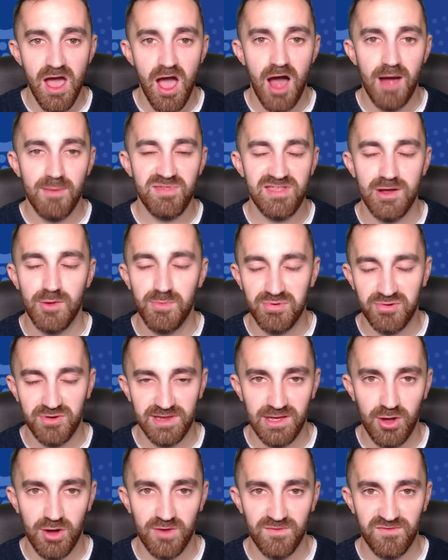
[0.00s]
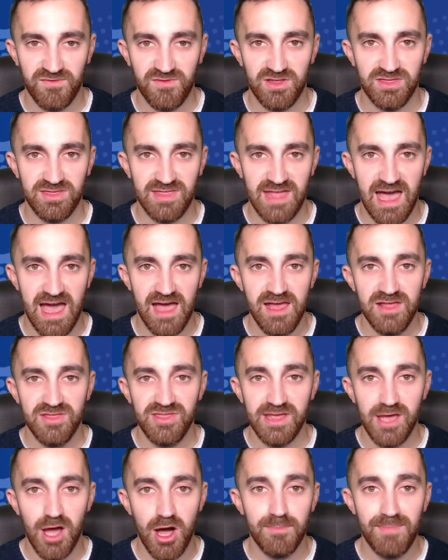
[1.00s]
I'm still pretty confident that
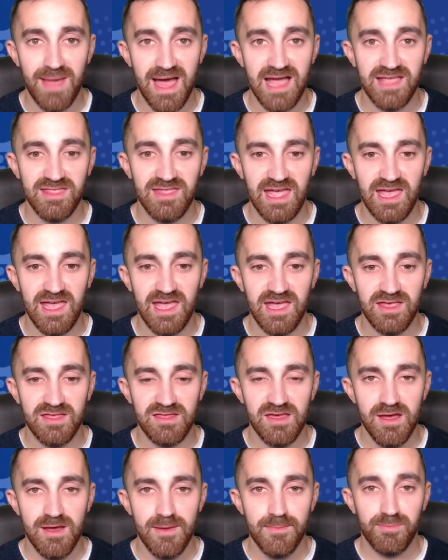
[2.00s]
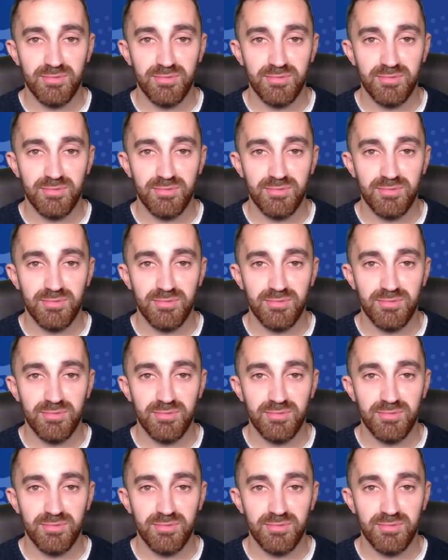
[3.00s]
the armband is